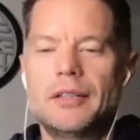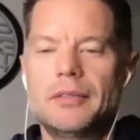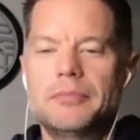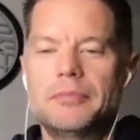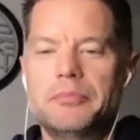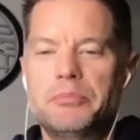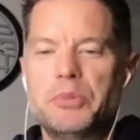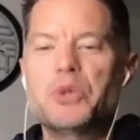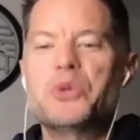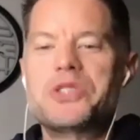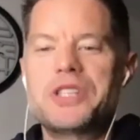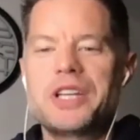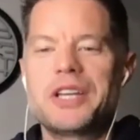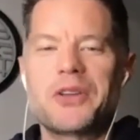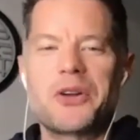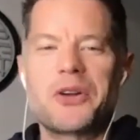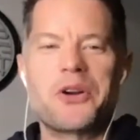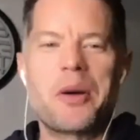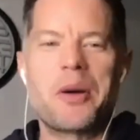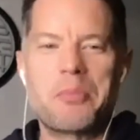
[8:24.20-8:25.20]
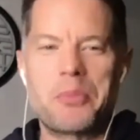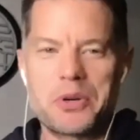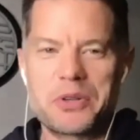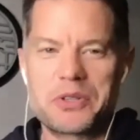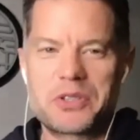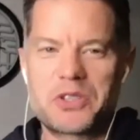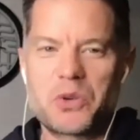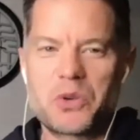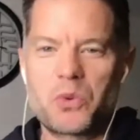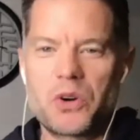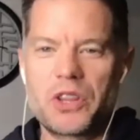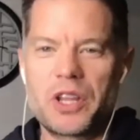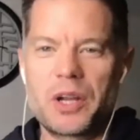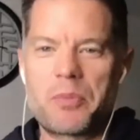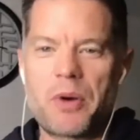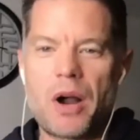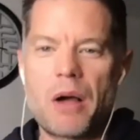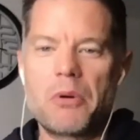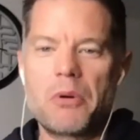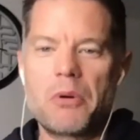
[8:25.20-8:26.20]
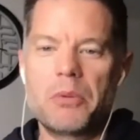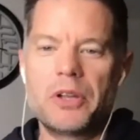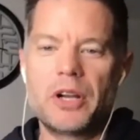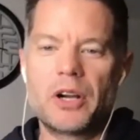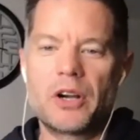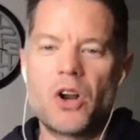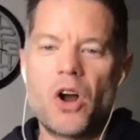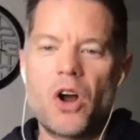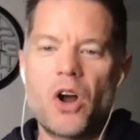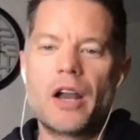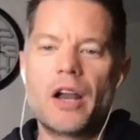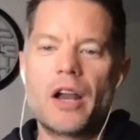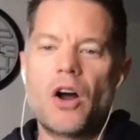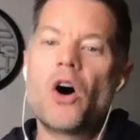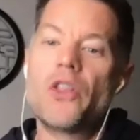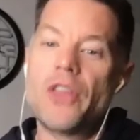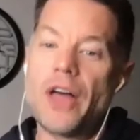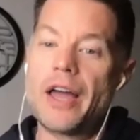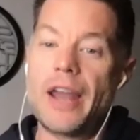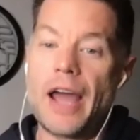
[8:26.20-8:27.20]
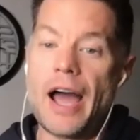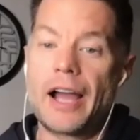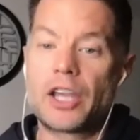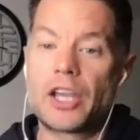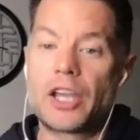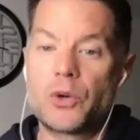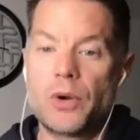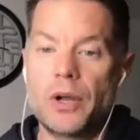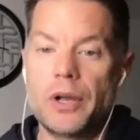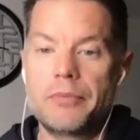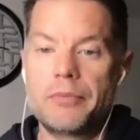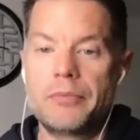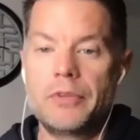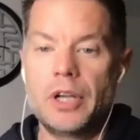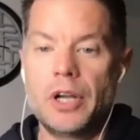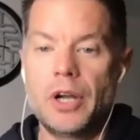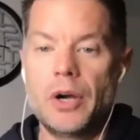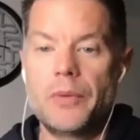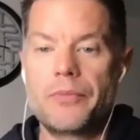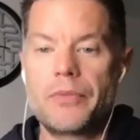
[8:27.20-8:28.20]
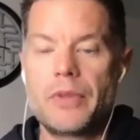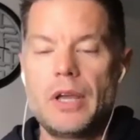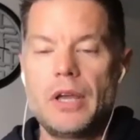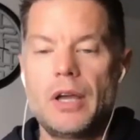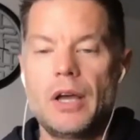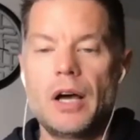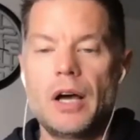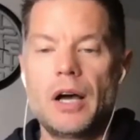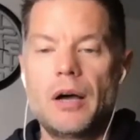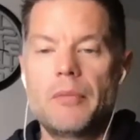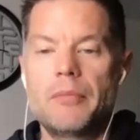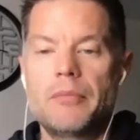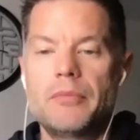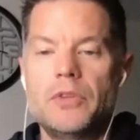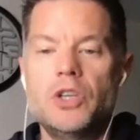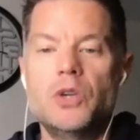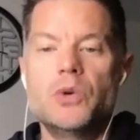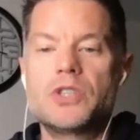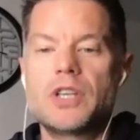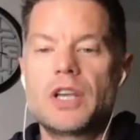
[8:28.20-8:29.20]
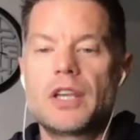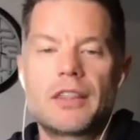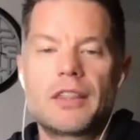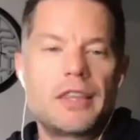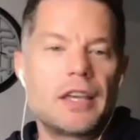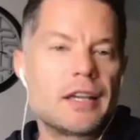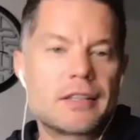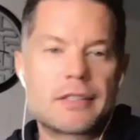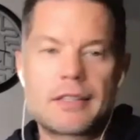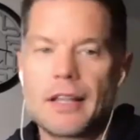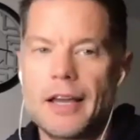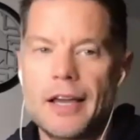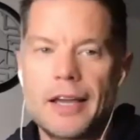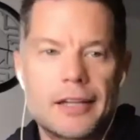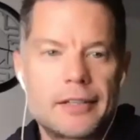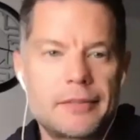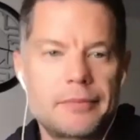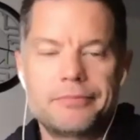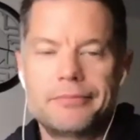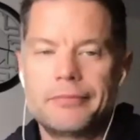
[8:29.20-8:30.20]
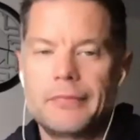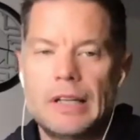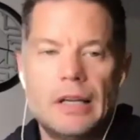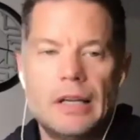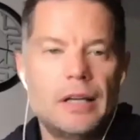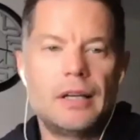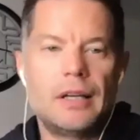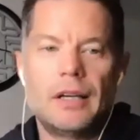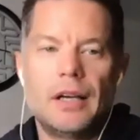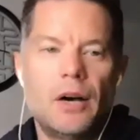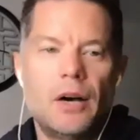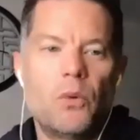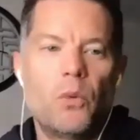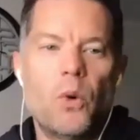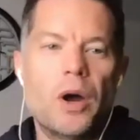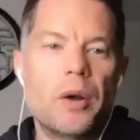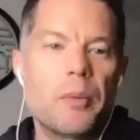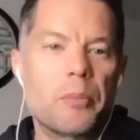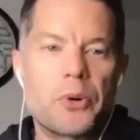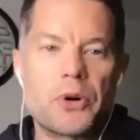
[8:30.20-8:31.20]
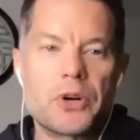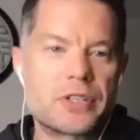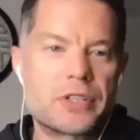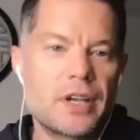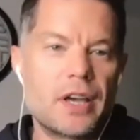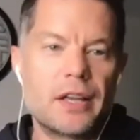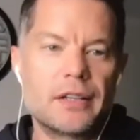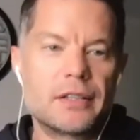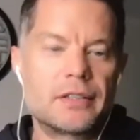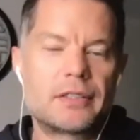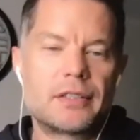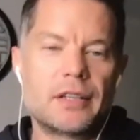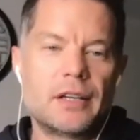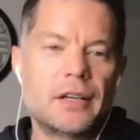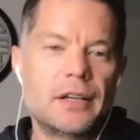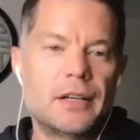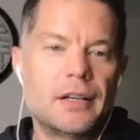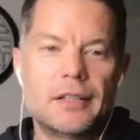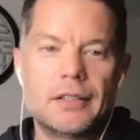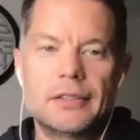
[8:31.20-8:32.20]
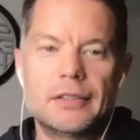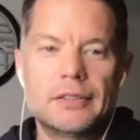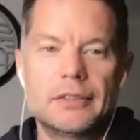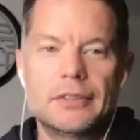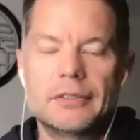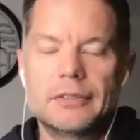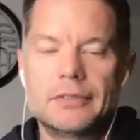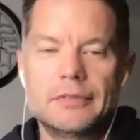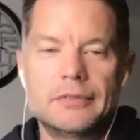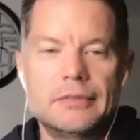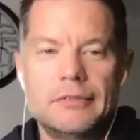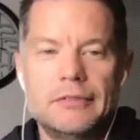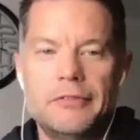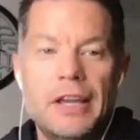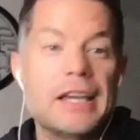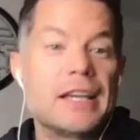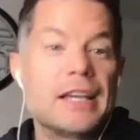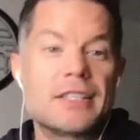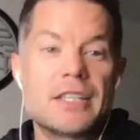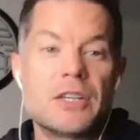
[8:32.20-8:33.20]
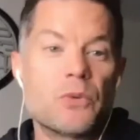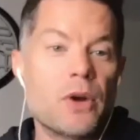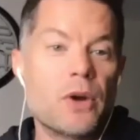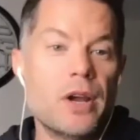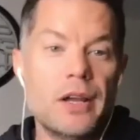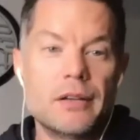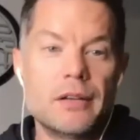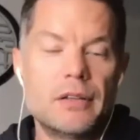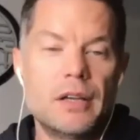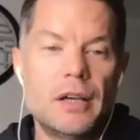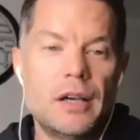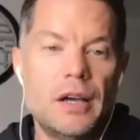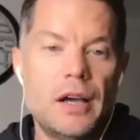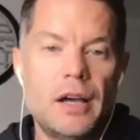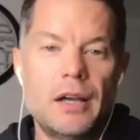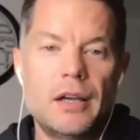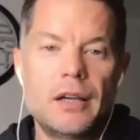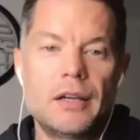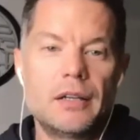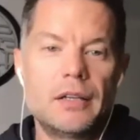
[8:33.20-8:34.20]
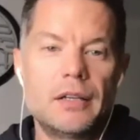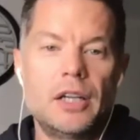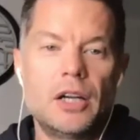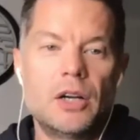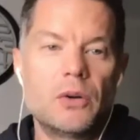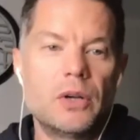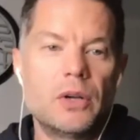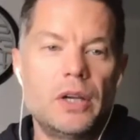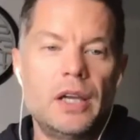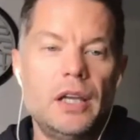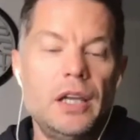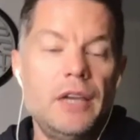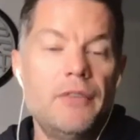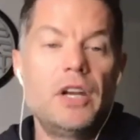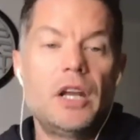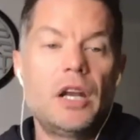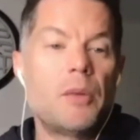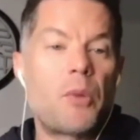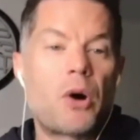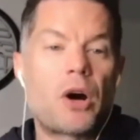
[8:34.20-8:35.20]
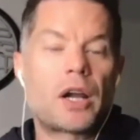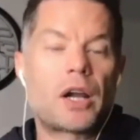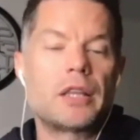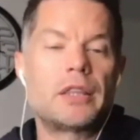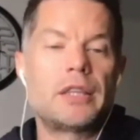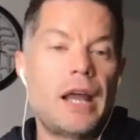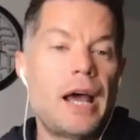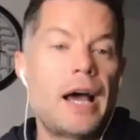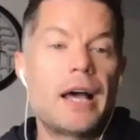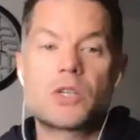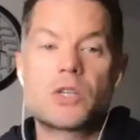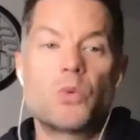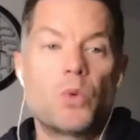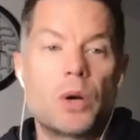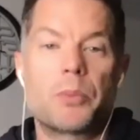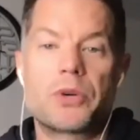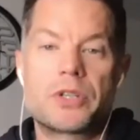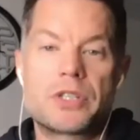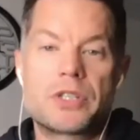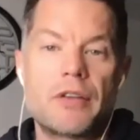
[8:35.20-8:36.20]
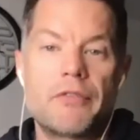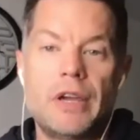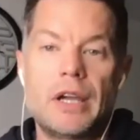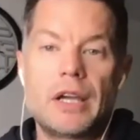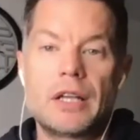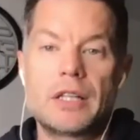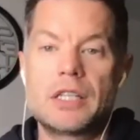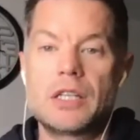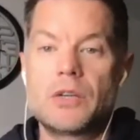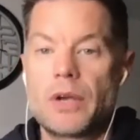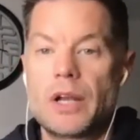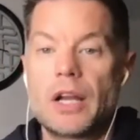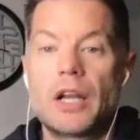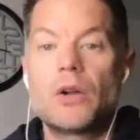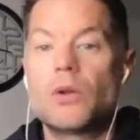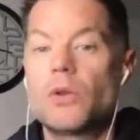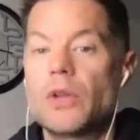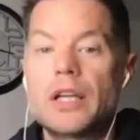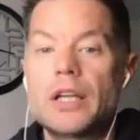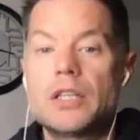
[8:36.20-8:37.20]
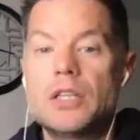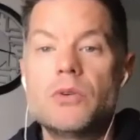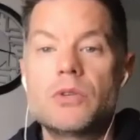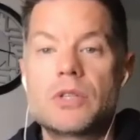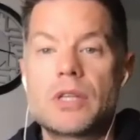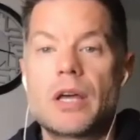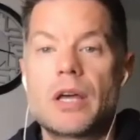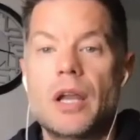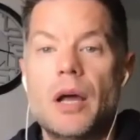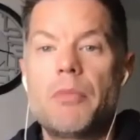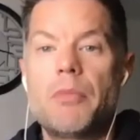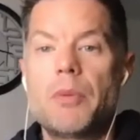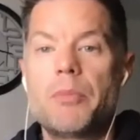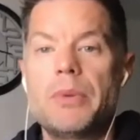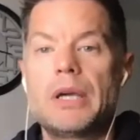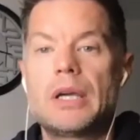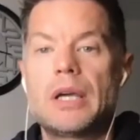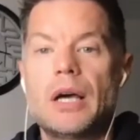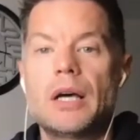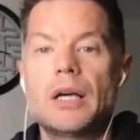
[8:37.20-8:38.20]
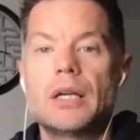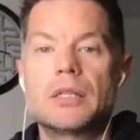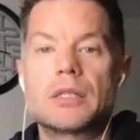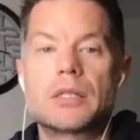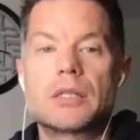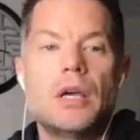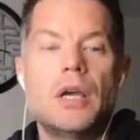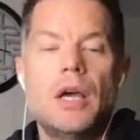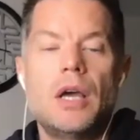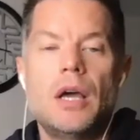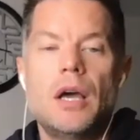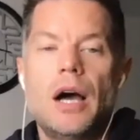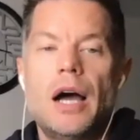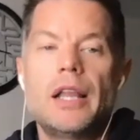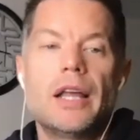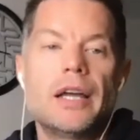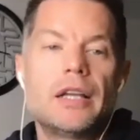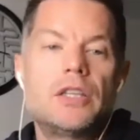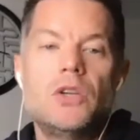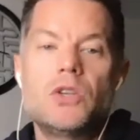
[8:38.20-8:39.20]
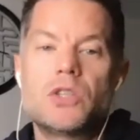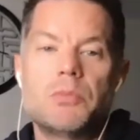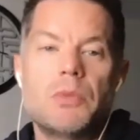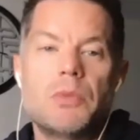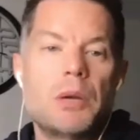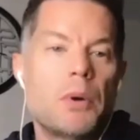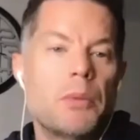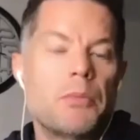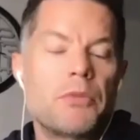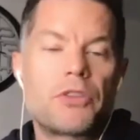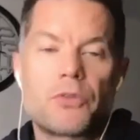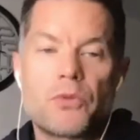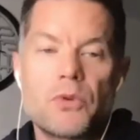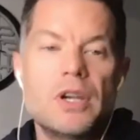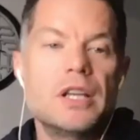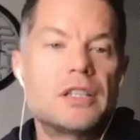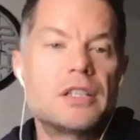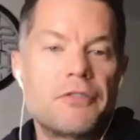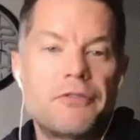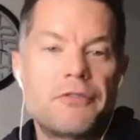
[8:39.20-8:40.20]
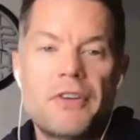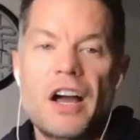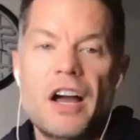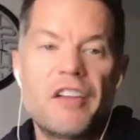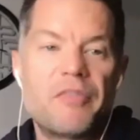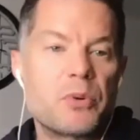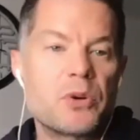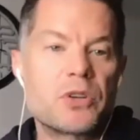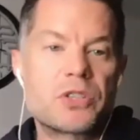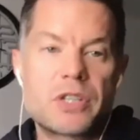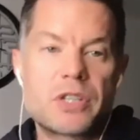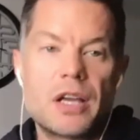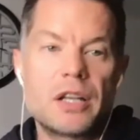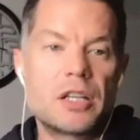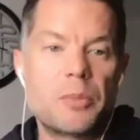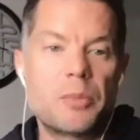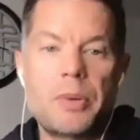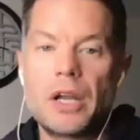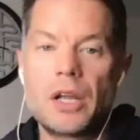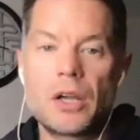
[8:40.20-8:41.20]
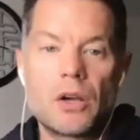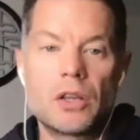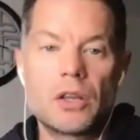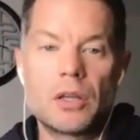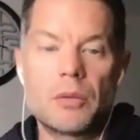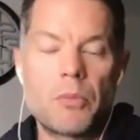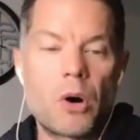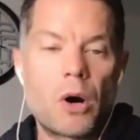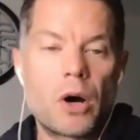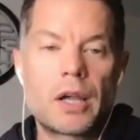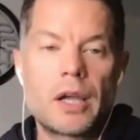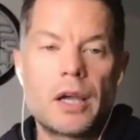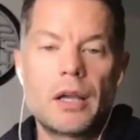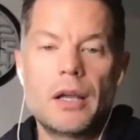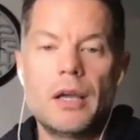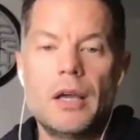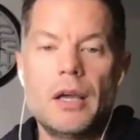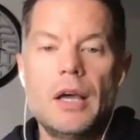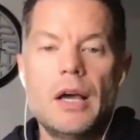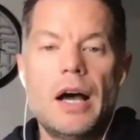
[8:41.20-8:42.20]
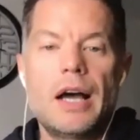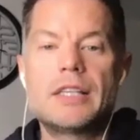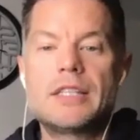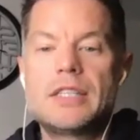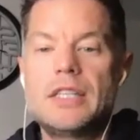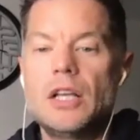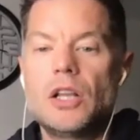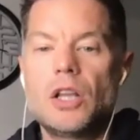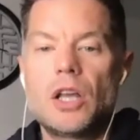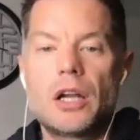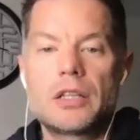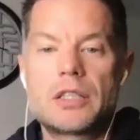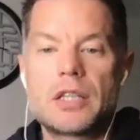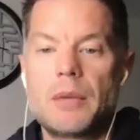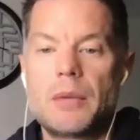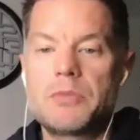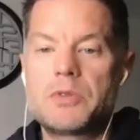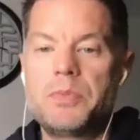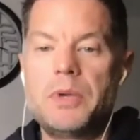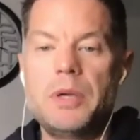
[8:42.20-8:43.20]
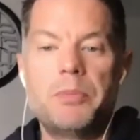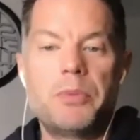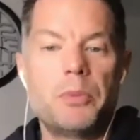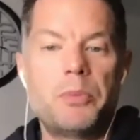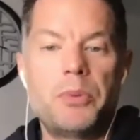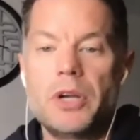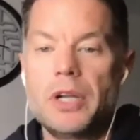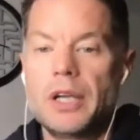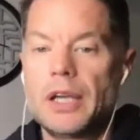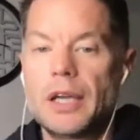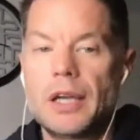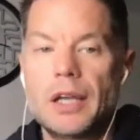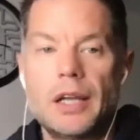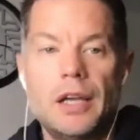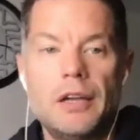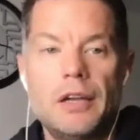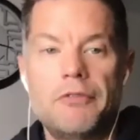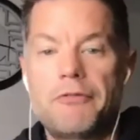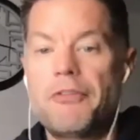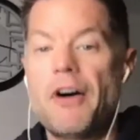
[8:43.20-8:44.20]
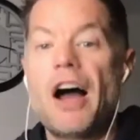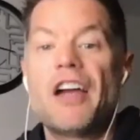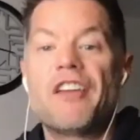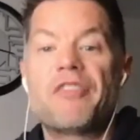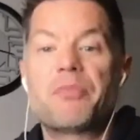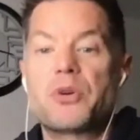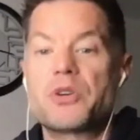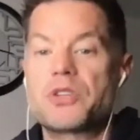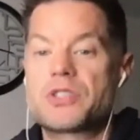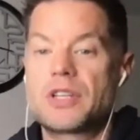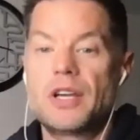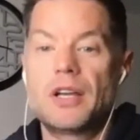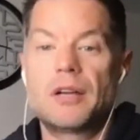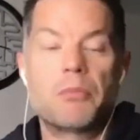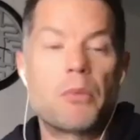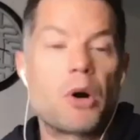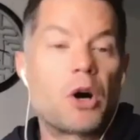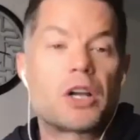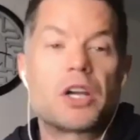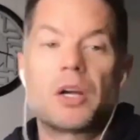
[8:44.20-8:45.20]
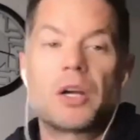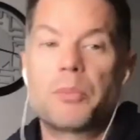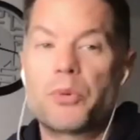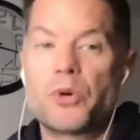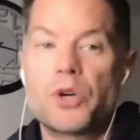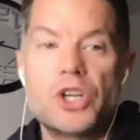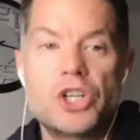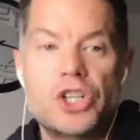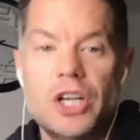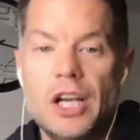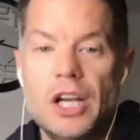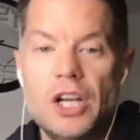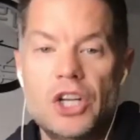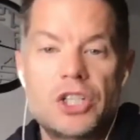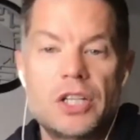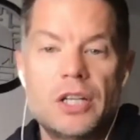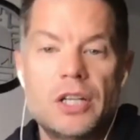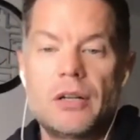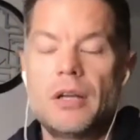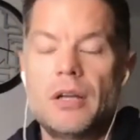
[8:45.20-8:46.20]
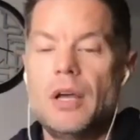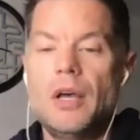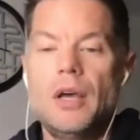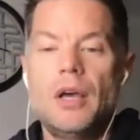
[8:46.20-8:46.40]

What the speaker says: boosting their numbers to where they probably are not all that accurate, using things like a 1% vacancy rate. Even in a market that has a 1% vacancy rate, I don't like to use that number because I like to use a minimum 3-5%, depending on the market. I see a lot of times people putting in a 5% market appreciation.